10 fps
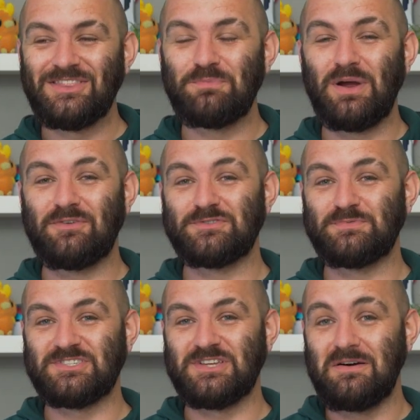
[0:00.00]
The breakfast
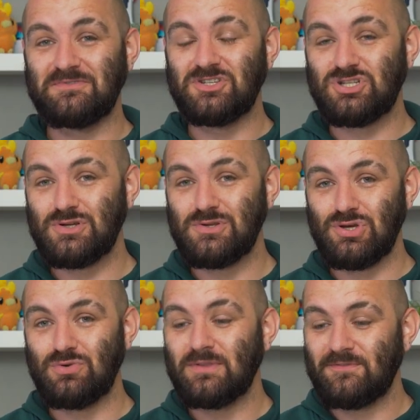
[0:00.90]
was served to
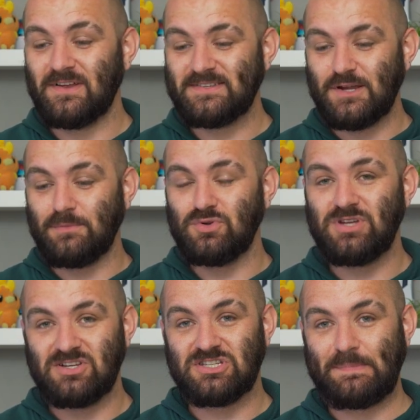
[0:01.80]
you. The first time you
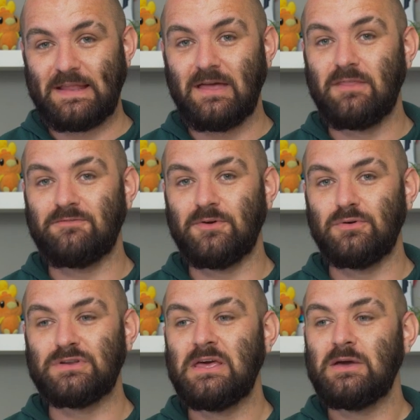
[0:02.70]
touched the plate and the
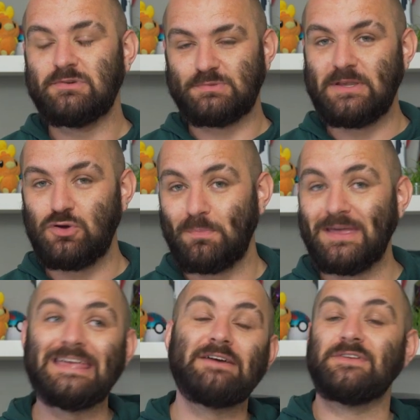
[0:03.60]
food was when you were
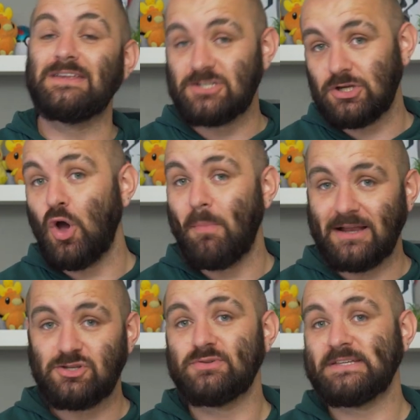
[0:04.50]
being given it to go back to your